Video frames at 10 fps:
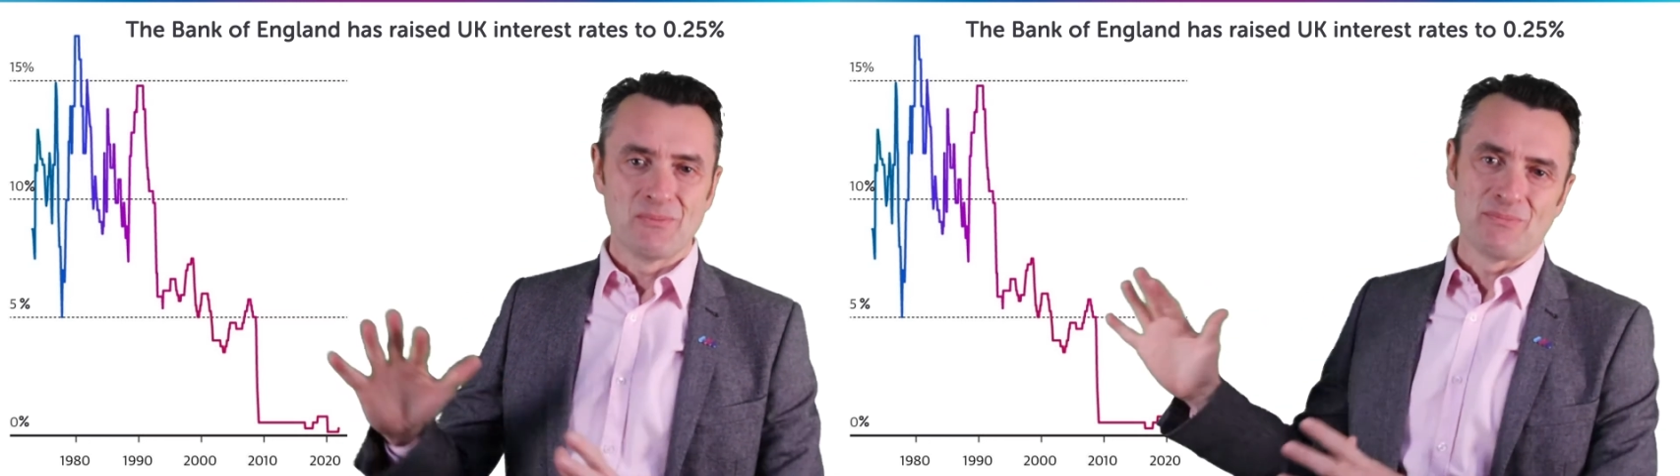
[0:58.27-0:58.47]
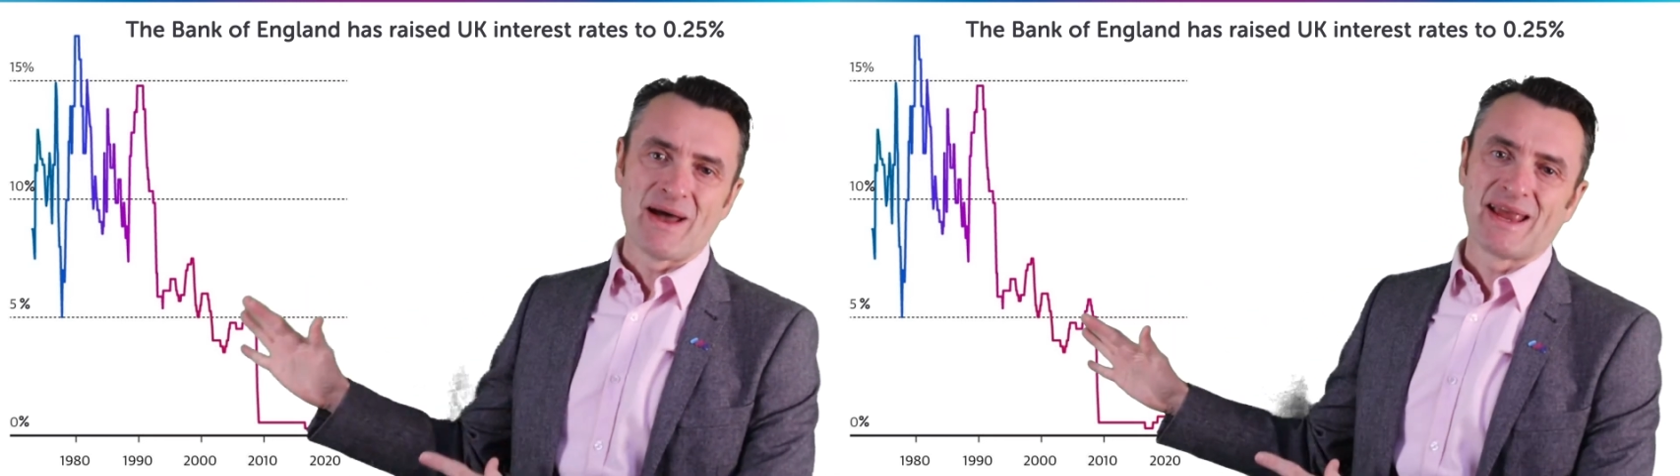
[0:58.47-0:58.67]

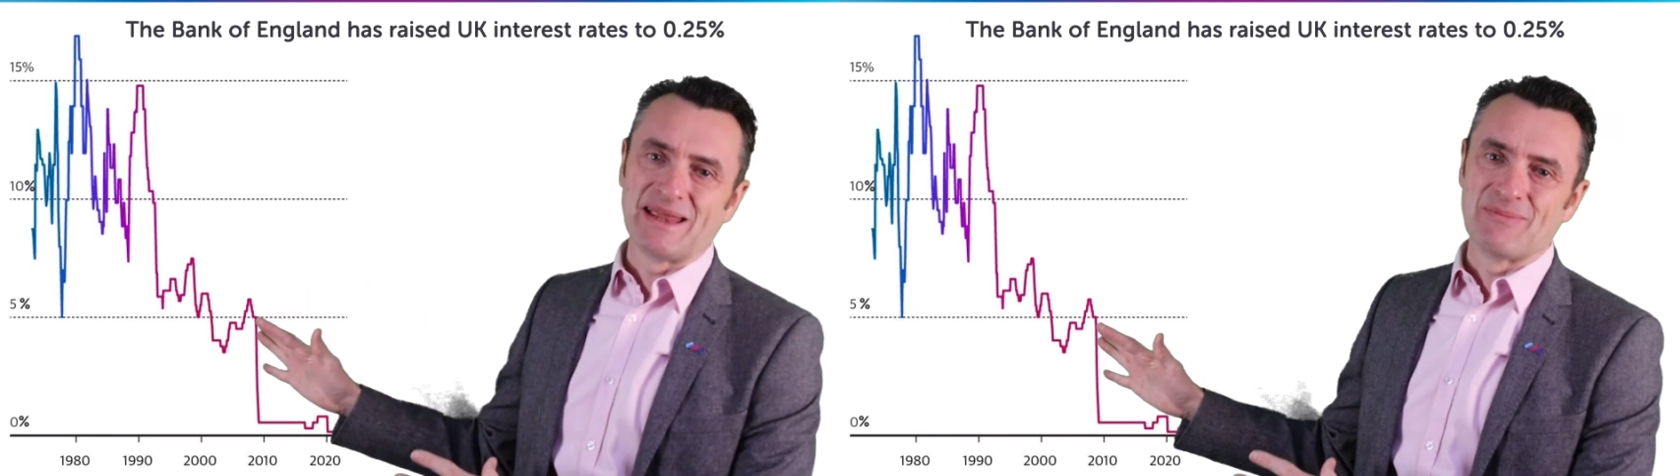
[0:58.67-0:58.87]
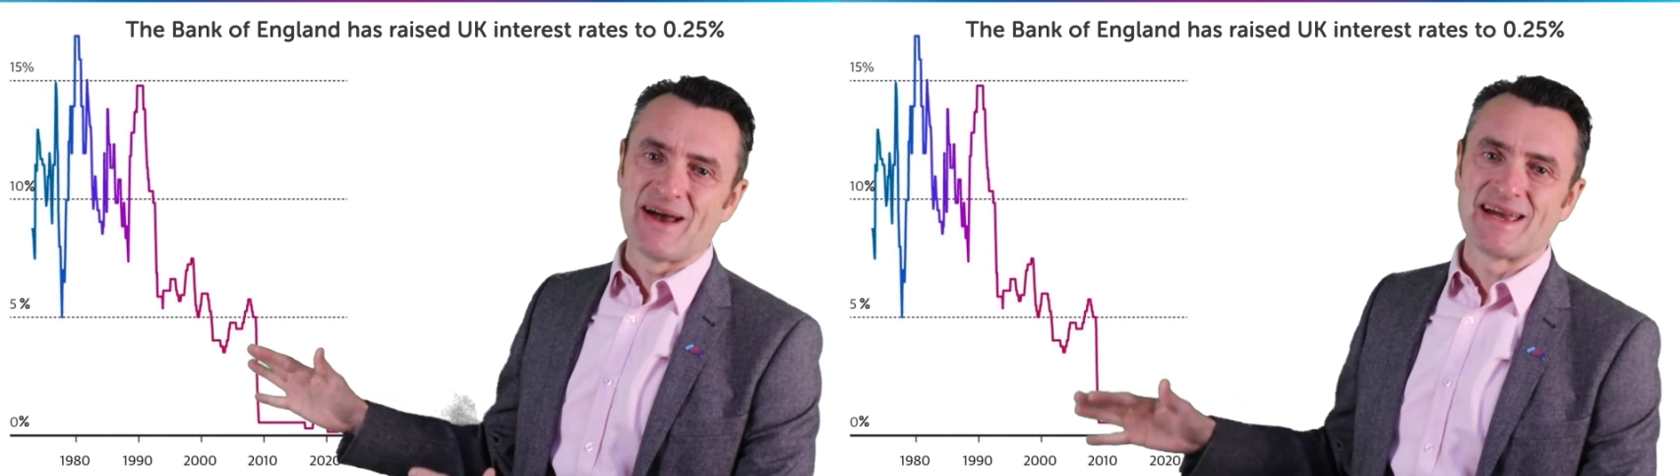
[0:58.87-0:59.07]
back in
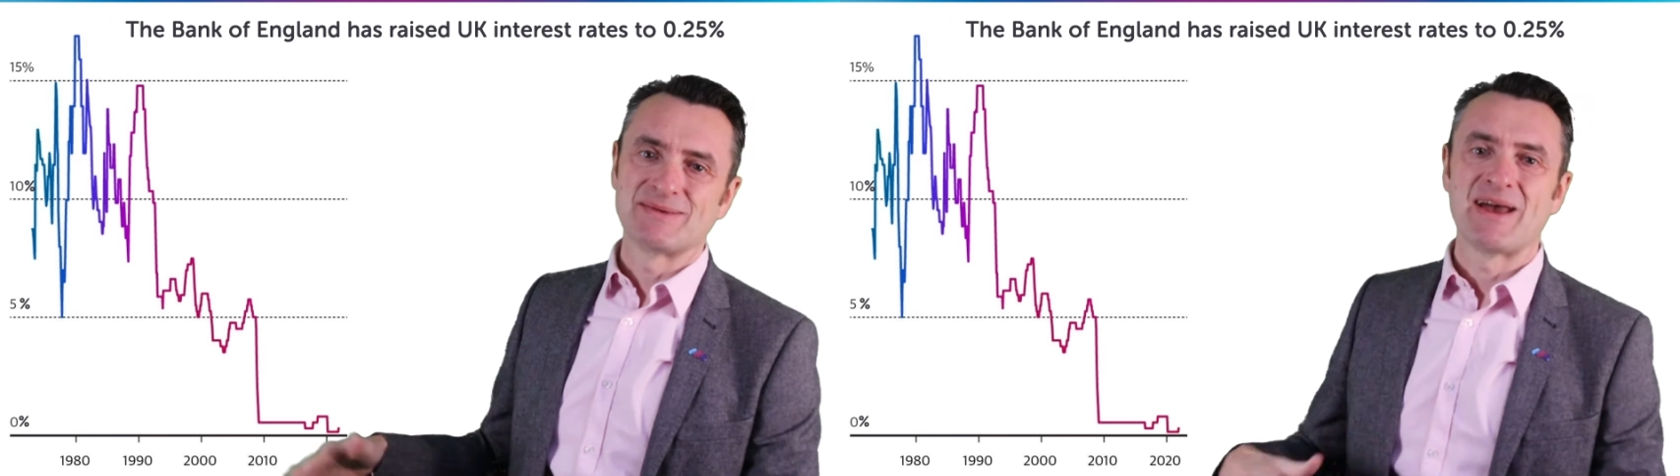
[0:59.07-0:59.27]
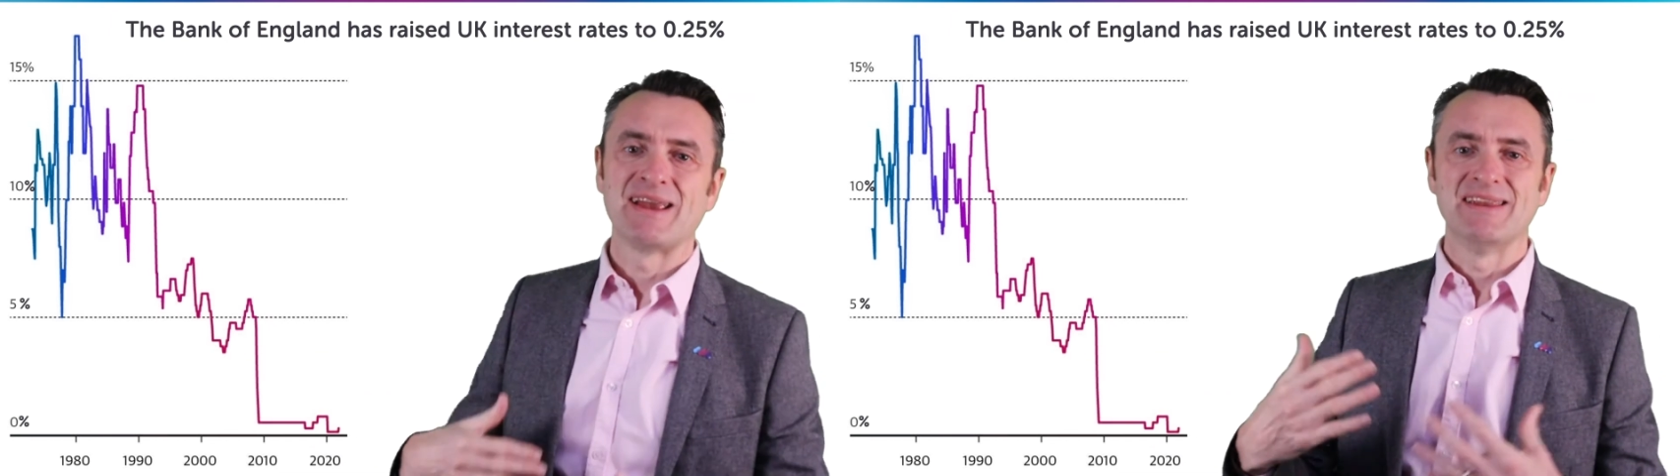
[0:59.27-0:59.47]
the
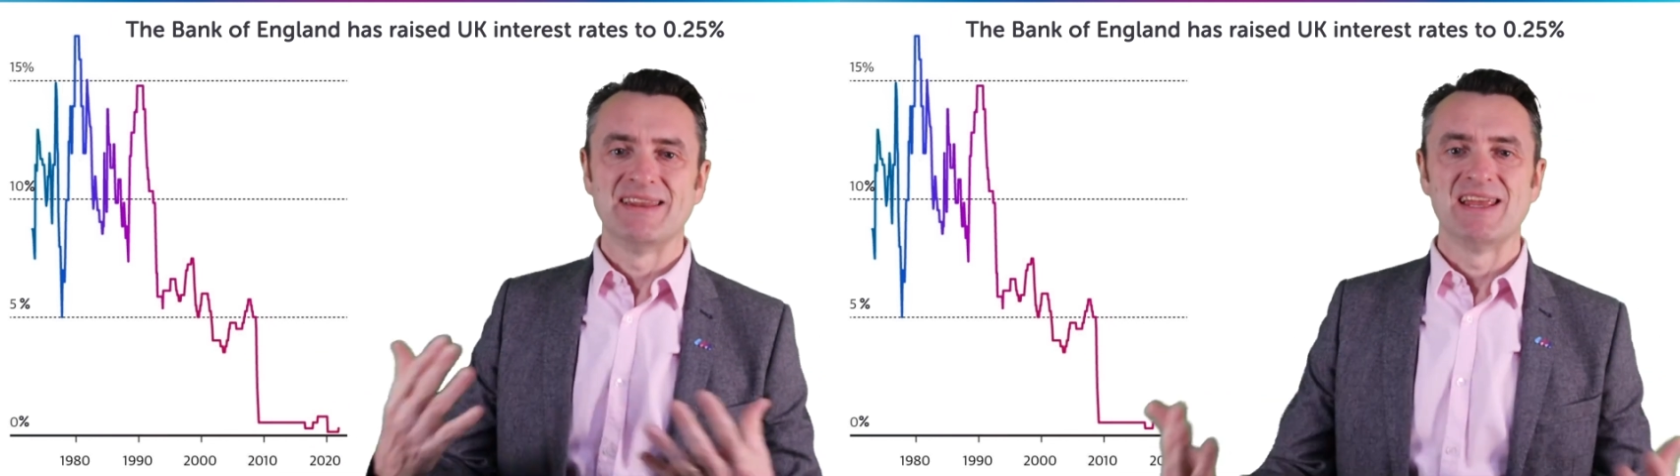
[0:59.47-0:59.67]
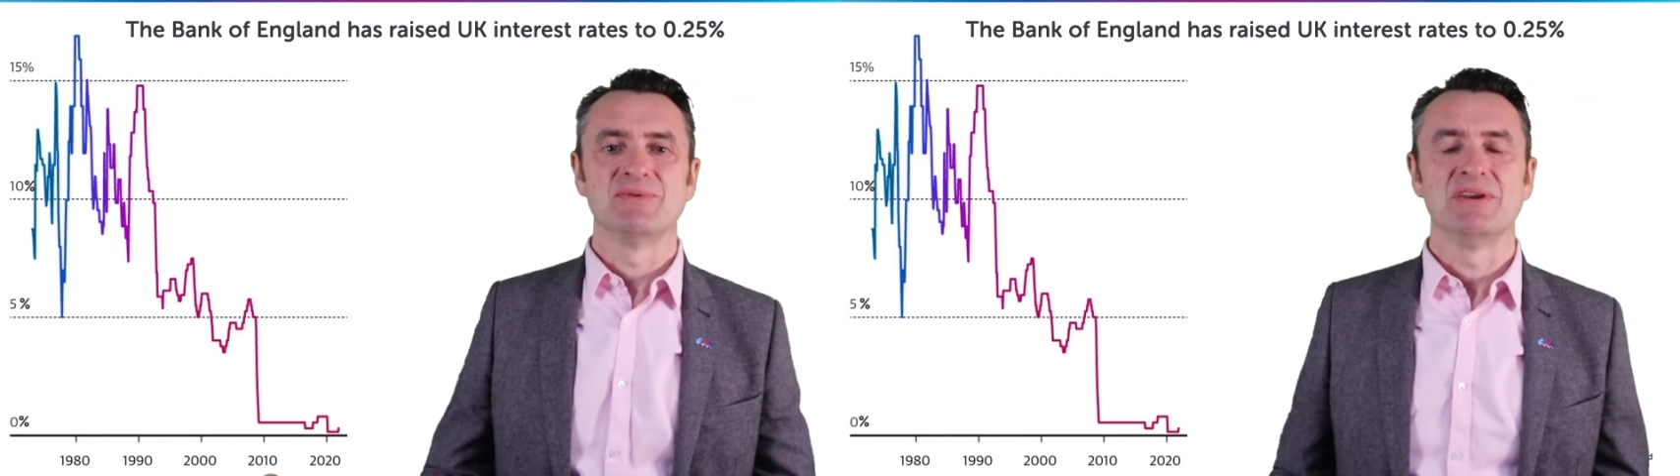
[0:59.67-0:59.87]
past, back in the
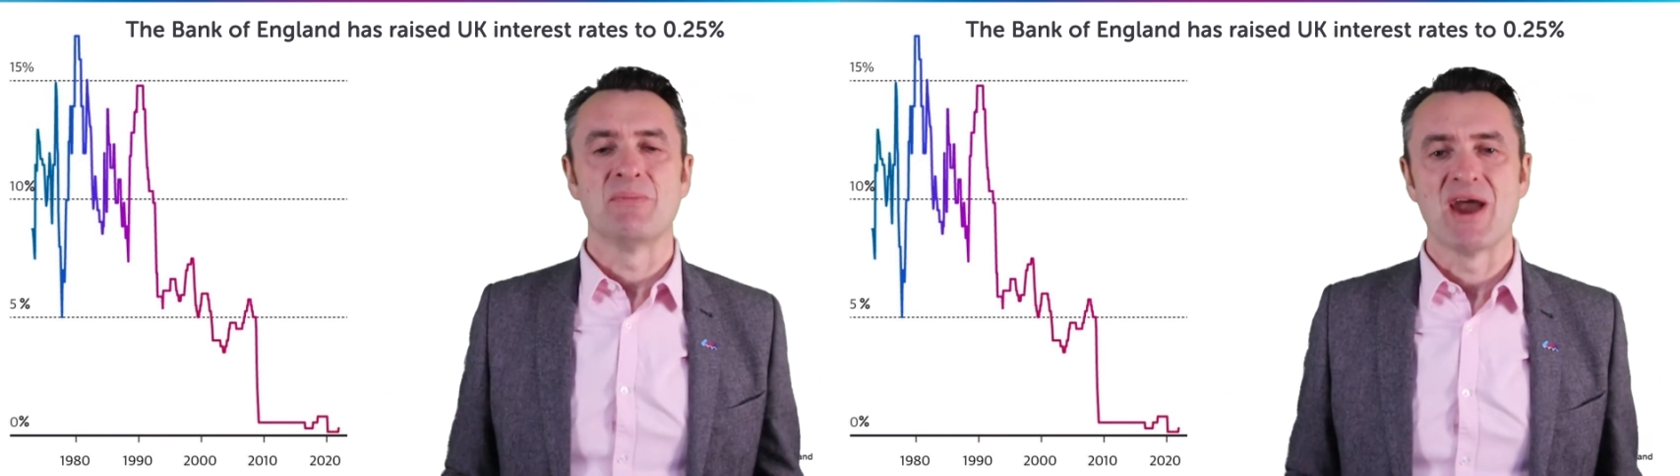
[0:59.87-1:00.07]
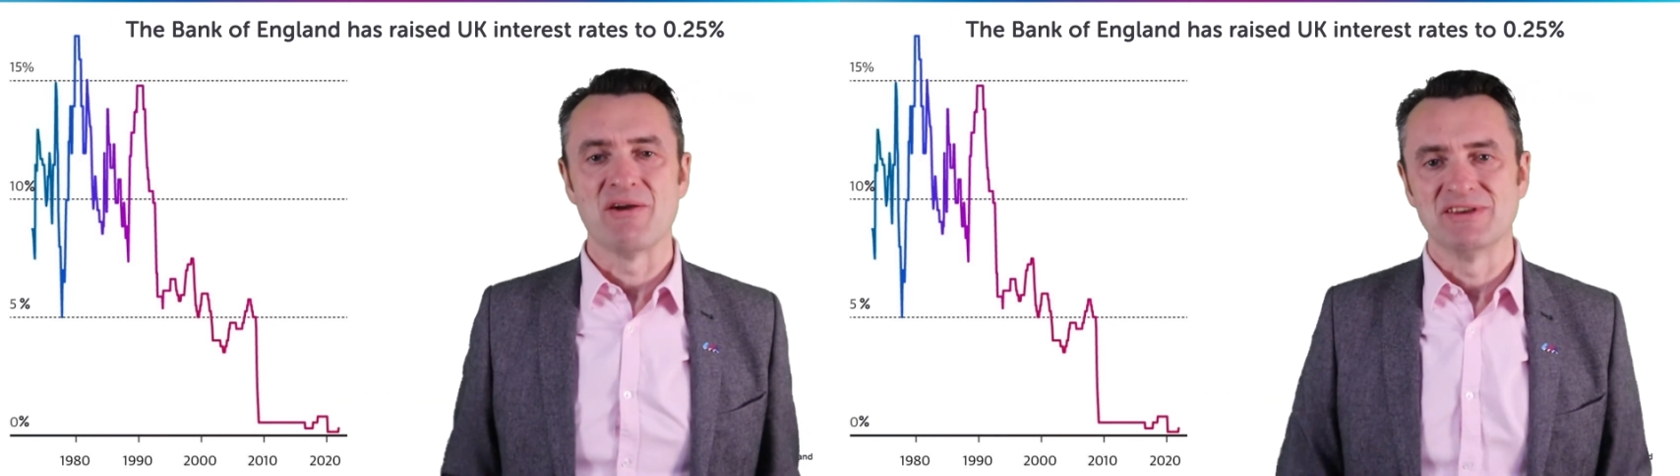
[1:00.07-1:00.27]
days when your
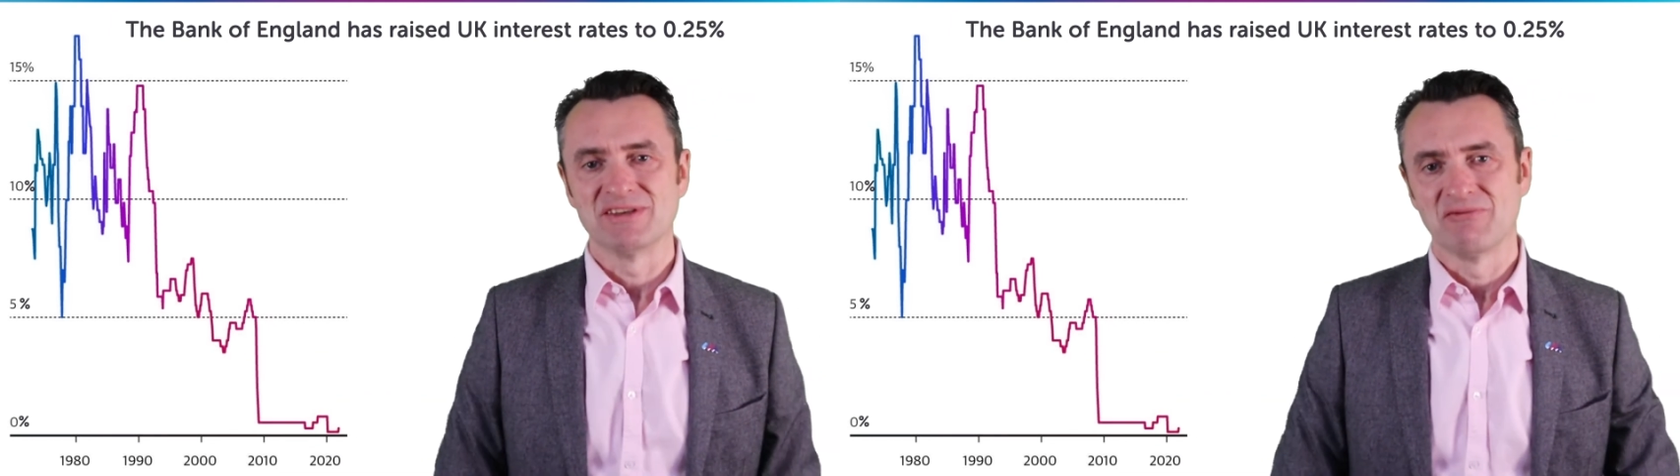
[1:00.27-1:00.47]
parents